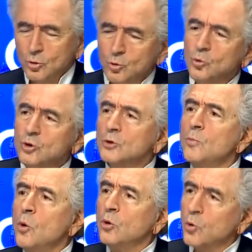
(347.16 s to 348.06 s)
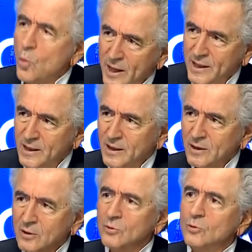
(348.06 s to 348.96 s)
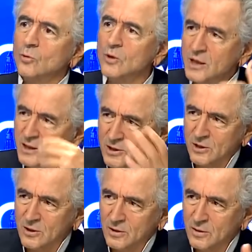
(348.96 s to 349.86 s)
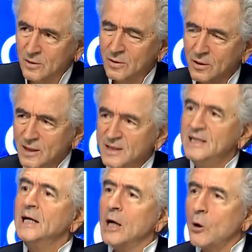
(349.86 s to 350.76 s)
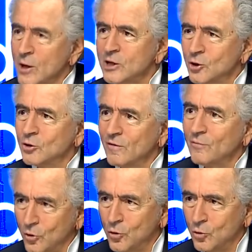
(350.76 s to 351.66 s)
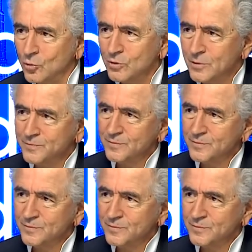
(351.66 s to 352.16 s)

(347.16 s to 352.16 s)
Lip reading: too smooth way to this declaration of brotherhood.